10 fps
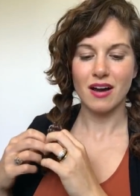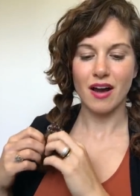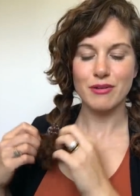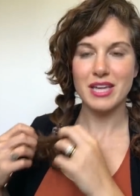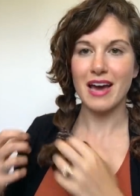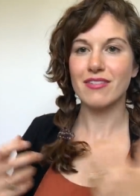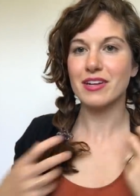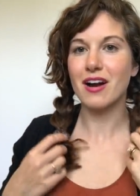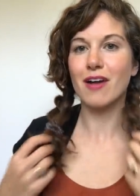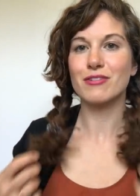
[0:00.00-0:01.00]
I was having
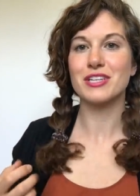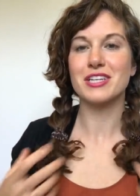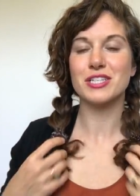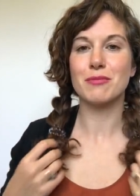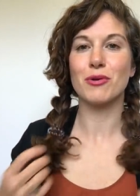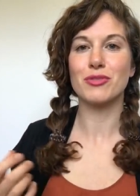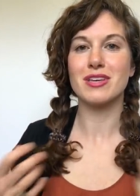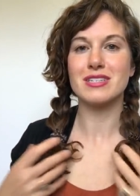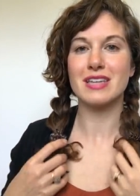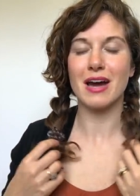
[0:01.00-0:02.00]
a conversation about
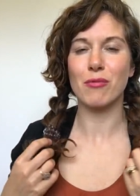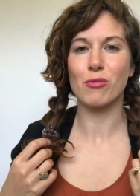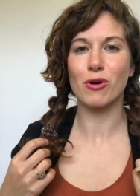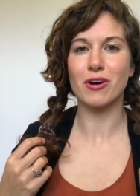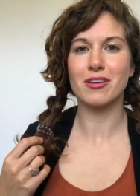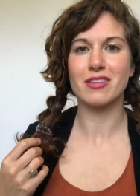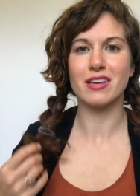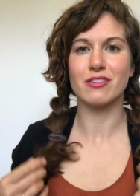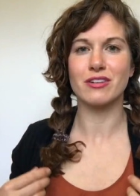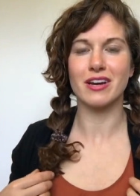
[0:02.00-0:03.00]
this at work
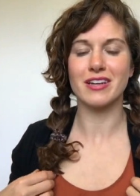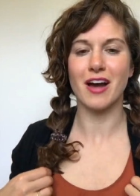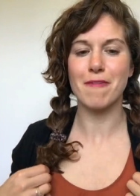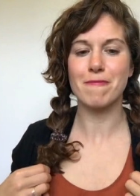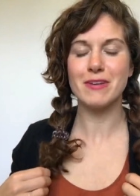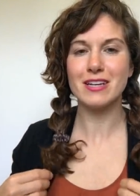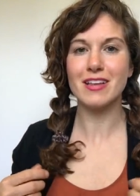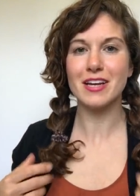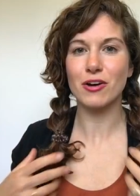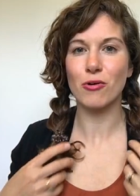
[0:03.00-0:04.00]
the other night. I feel
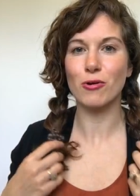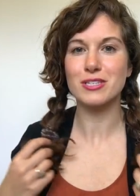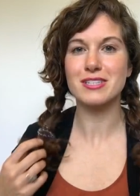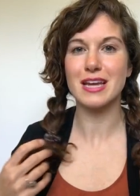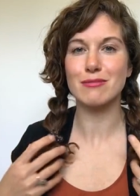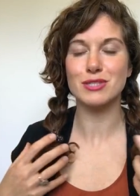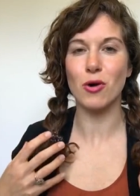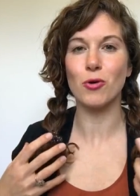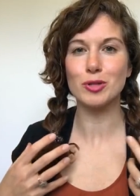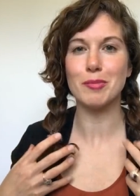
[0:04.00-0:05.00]
like her horse's name was
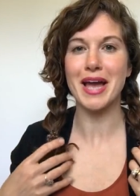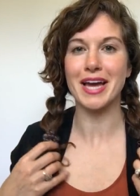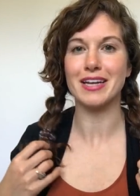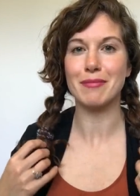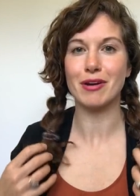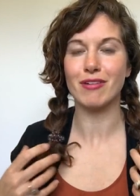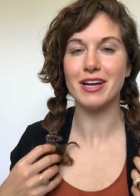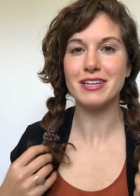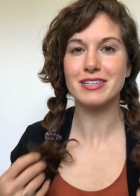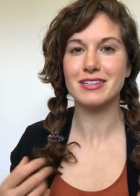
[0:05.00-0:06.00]
Old Man, am I
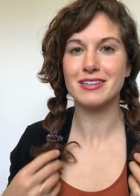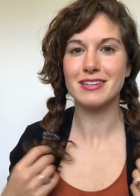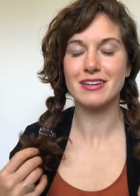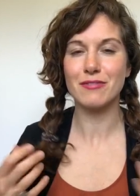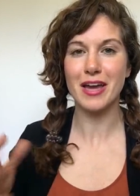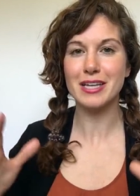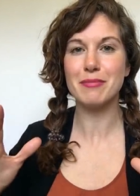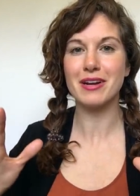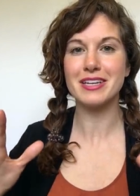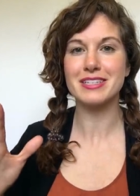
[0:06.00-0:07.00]
right? If
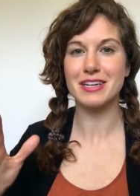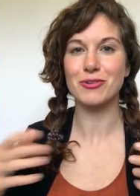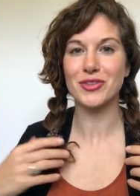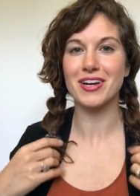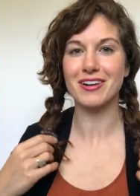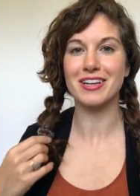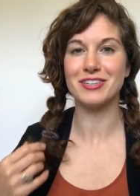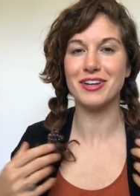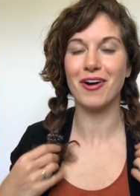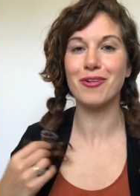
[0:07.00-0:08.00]
anybody is out there and
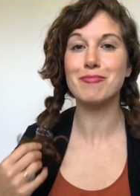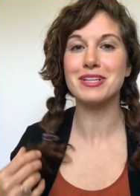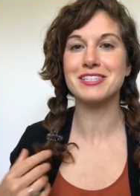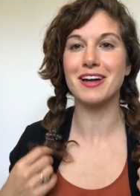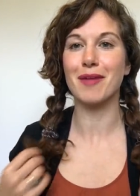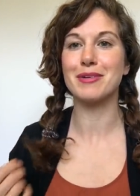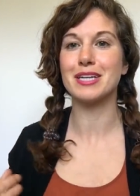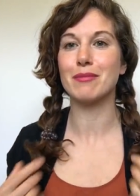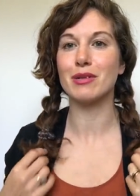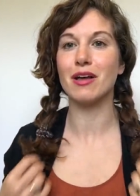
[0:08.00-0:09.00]
you know, please comment
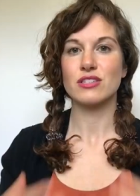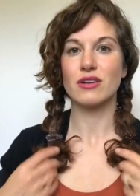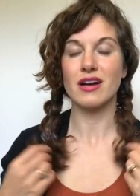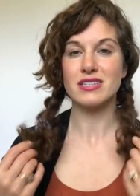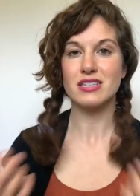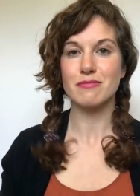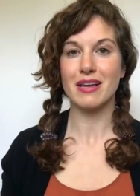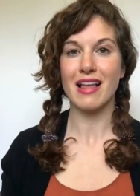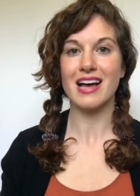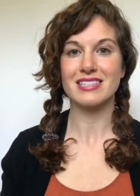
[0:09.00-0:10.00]
down below. So guys, this is my
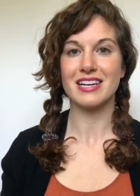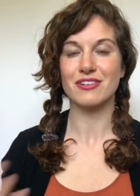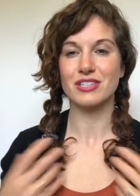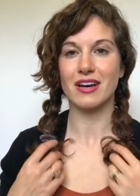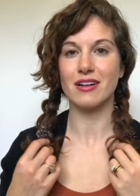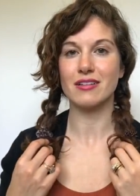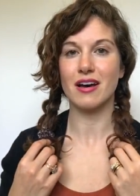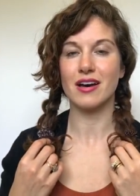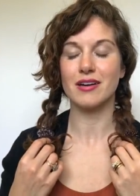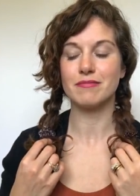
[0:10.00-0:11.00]
last
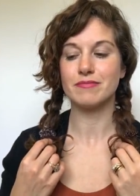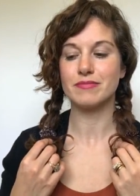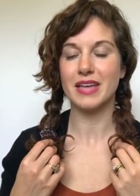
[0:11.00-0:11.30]
hairstyle.